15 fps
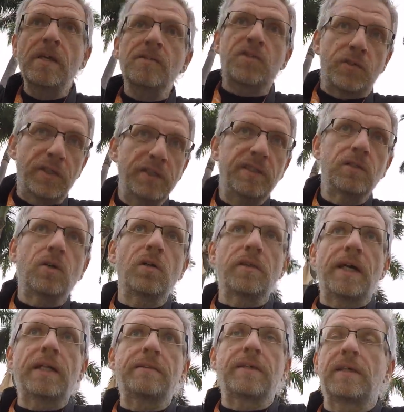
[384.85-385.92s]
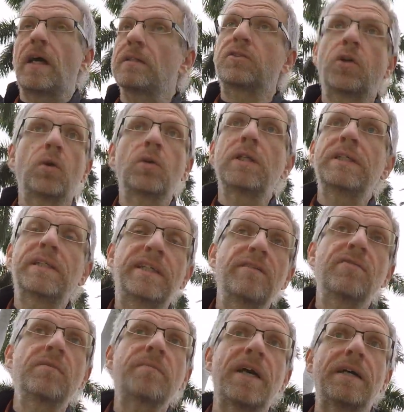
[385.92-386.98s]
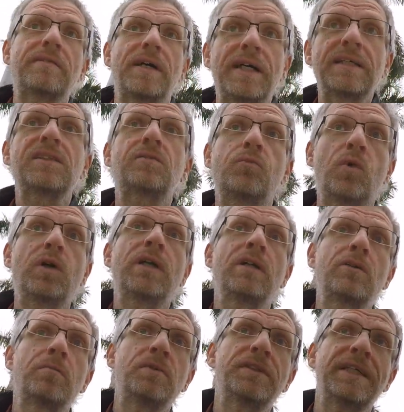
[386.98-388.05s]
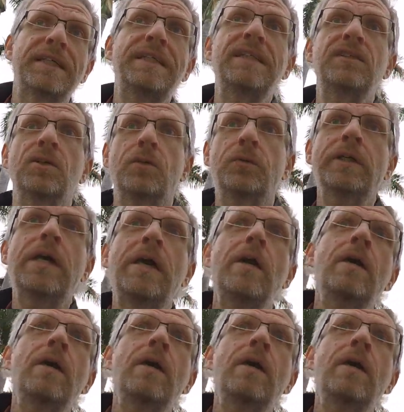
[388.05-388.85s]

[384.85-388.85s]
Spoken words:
So he did all that. I totally give him that. That is 100% his own.